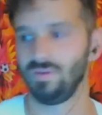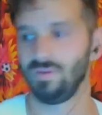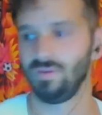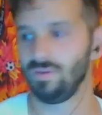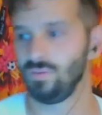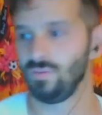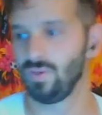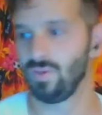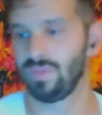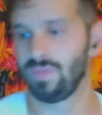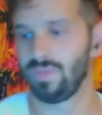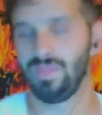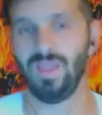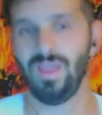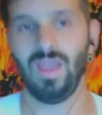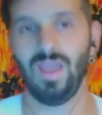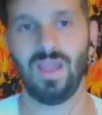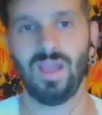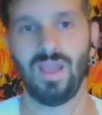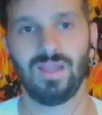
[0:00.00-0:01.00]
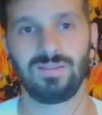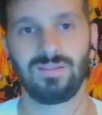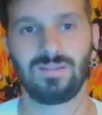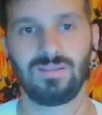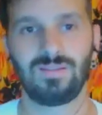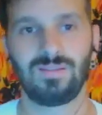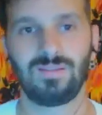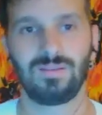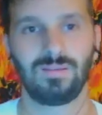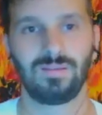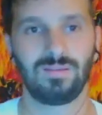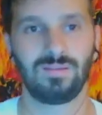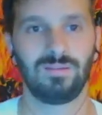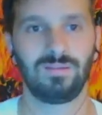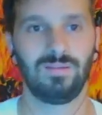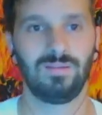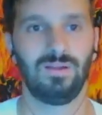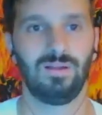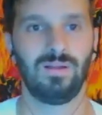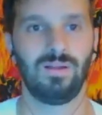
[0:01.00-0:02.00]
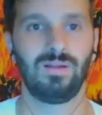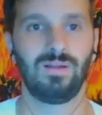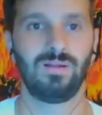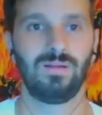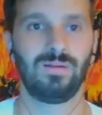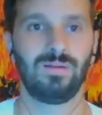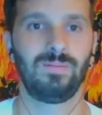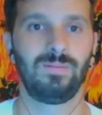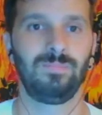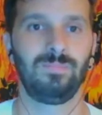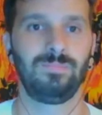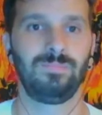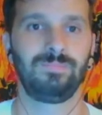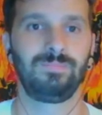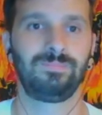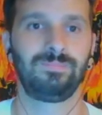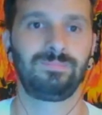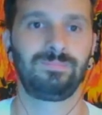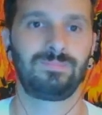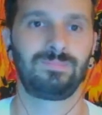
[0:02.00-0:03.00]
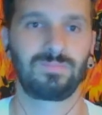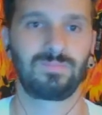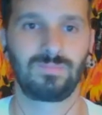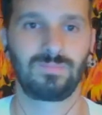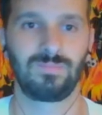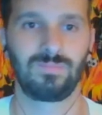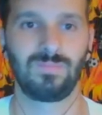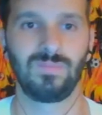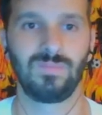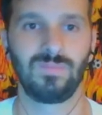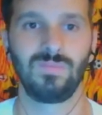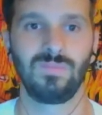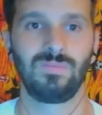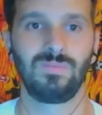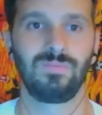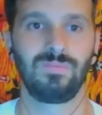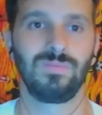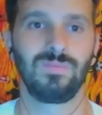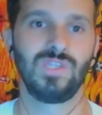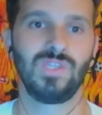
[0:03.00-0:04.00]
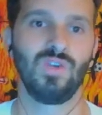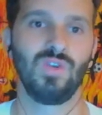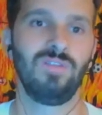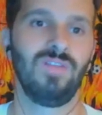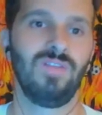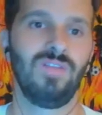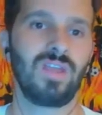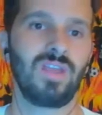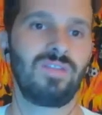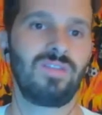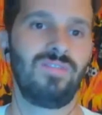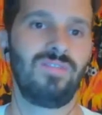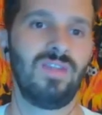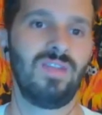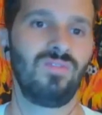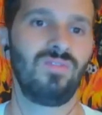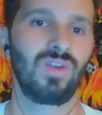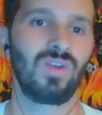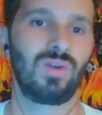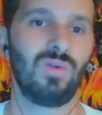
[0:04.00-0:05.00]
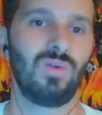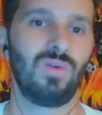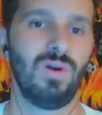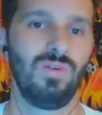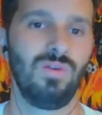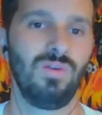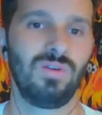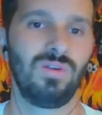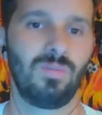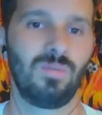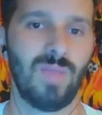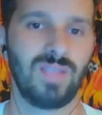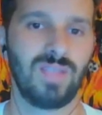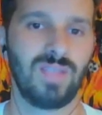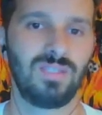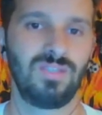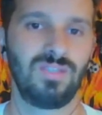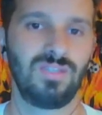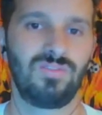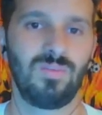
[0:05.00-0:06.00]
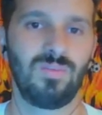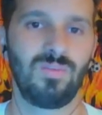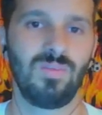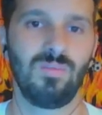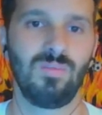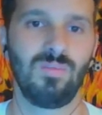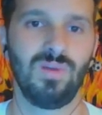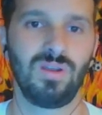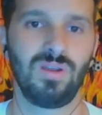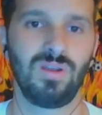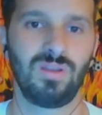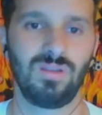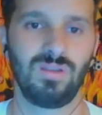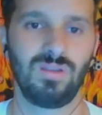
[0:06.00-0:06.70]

with that, do you have like a favorite quote or message from the book?